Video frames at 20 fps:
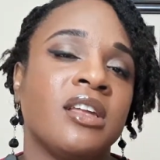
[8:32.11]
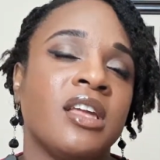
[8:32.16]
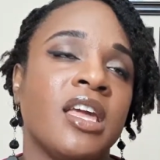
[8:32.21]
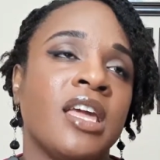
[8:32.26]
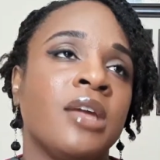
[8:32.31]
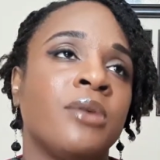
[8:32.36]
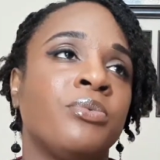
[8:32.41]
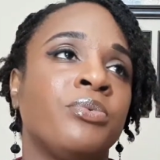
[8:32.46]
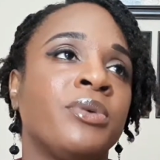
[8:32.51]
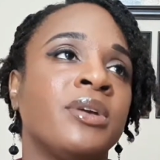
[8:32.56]

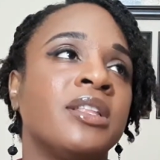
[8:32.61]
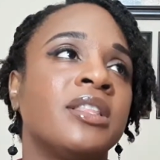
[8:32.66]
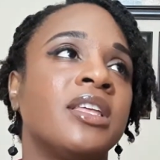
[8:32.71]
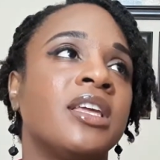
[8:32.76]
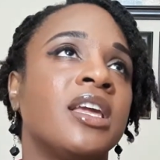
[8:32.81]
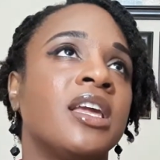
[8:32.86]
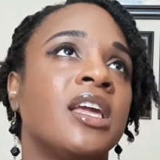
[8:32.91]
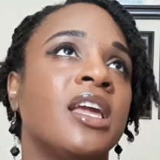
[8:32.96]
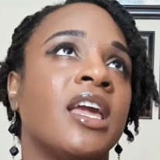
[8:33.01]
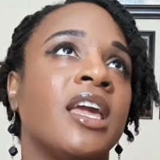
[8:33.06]

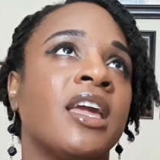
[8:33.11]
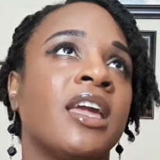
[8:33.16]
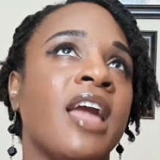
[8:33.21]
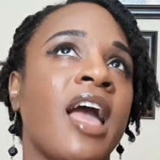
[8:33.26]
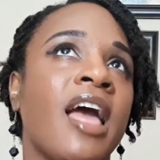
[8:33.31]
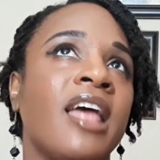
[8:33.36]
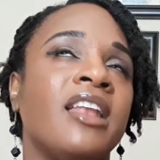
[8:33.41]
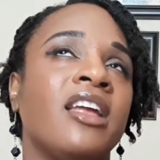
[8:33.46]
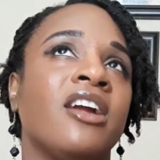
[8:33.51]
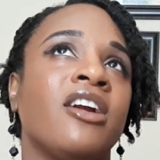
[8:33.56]
It
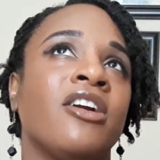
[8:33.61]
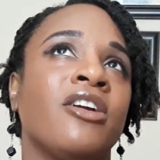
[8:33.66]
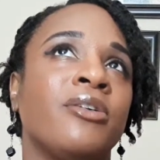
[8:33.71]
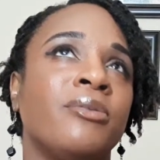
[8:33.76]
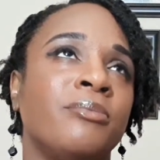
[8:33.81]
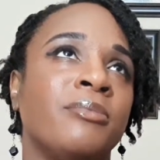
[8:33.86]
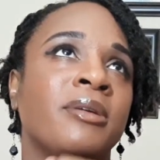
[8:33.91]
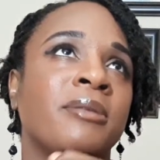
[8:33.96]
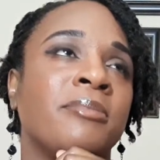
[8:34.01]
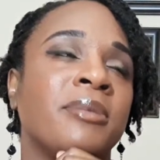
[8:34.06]
kind of
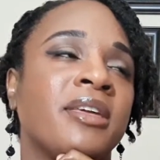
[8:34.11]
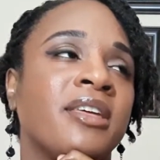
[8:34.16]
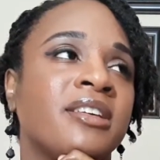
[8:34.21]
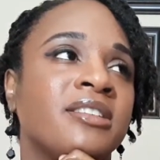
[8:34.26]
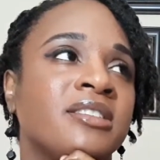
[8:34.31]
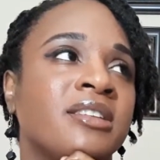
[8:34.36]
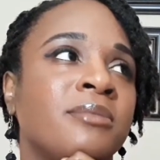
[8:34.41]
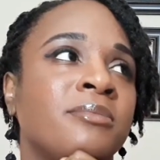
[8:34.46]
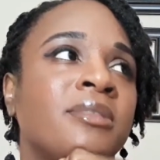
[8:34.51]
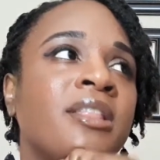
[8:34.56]
hurt me,
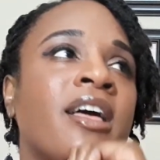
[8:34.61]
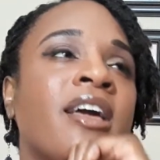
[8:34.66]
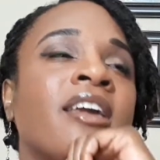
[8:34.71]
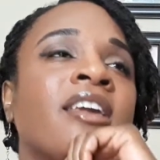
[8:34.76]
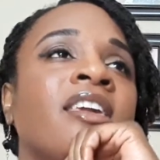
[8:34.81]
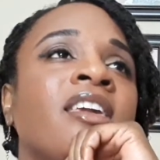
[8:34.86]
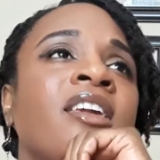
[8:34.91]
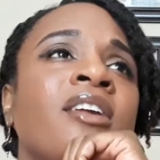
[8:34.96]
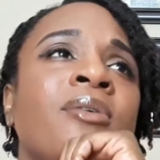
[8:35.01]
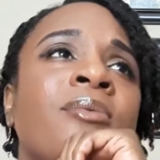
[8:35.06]
because I'm
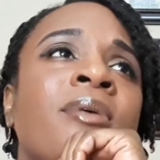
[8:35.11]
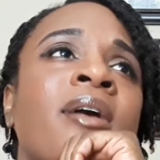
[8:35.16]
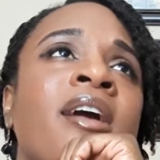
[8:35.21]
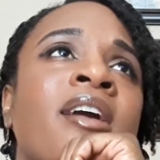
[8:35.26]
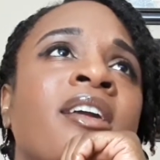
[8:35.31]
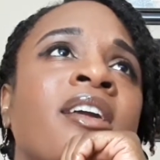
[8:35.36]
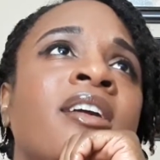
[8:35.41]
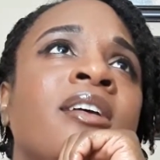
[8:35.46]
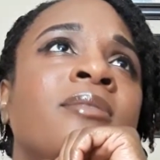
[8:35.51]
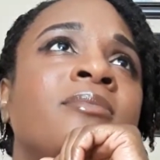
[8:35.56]
like, here I
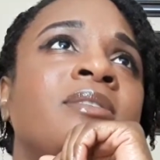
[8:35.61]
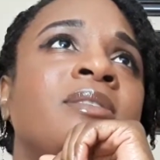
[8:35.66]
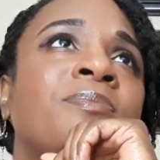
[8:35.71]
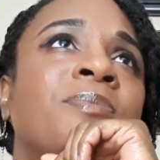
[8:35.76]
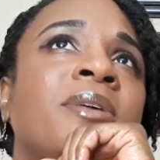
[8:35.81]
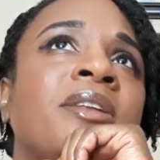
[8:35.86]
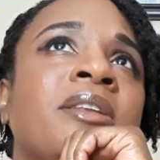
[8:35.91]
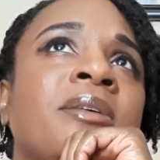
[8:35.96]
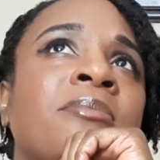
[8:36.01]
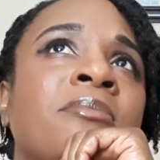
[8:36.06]
am
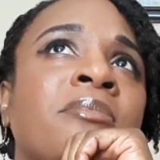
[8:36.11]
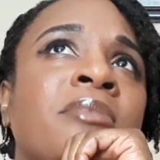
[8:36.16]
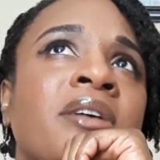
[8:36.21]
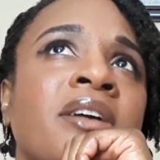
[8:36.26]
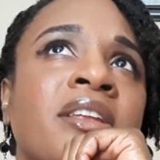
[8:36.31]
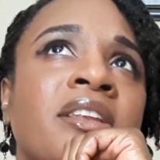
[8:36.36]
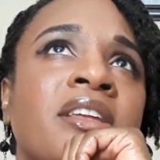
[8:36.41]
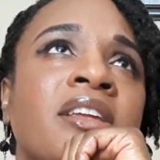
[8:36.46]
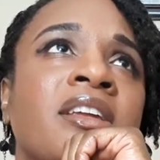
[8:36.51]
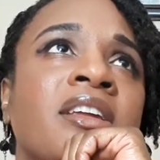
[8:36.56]
spending
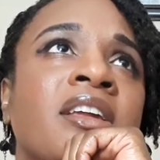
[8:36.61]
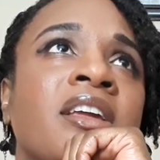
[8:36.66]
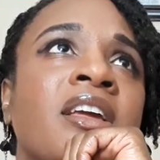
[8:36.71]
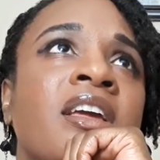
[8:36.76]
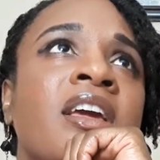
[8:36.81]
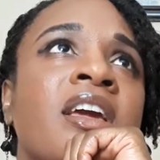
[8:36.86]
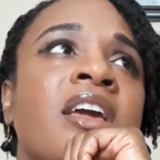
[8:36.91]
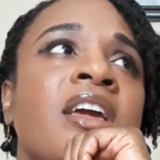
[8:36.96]
money